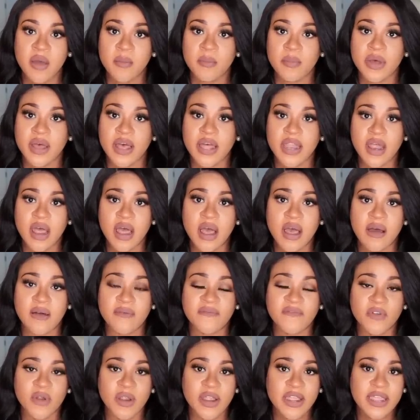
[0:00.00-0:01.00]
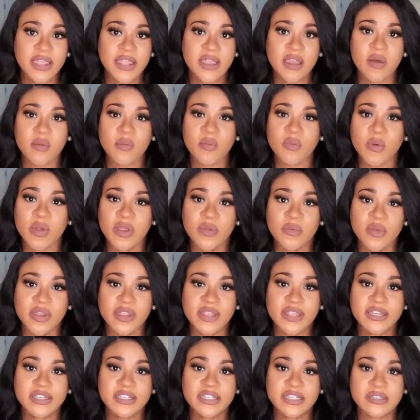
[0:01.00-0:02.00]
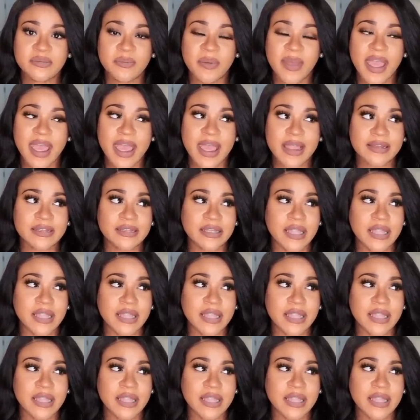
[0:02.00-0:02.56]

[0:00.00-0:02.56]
But um, for him, we really just packed